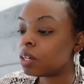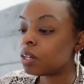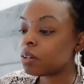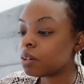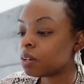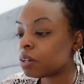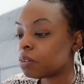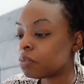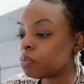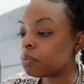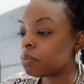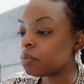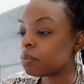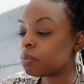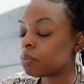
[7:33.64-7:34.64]

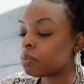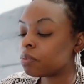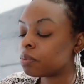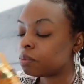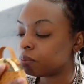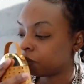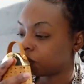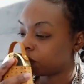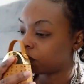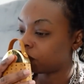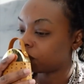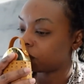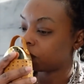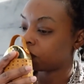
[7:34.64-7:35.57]
[no speech]